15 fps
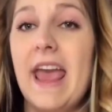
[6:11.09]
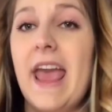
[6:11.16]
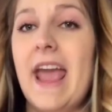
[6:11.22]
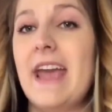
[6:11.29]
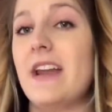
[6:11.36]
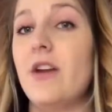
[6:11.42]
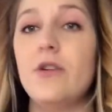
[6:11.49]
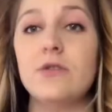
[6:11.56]

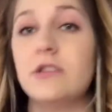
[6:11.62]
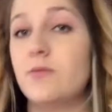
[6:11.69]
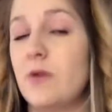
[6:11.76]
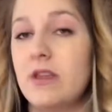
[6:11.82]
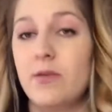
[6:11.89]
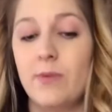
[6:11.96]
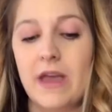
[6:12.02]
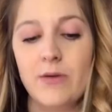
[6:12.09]
And I don't spray
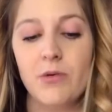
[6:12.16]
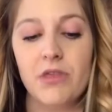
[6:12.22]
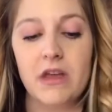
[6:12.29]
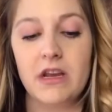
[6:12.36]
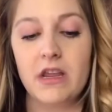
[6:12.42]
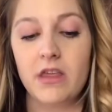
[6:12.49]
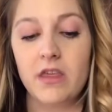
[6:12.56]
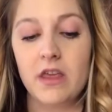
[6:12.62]
the pan with
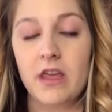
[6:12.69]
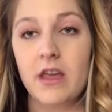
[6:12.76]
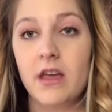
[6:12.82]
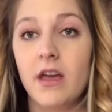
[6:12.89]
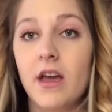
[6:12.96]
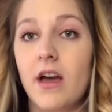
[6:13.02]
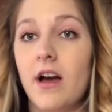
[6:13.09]
anything.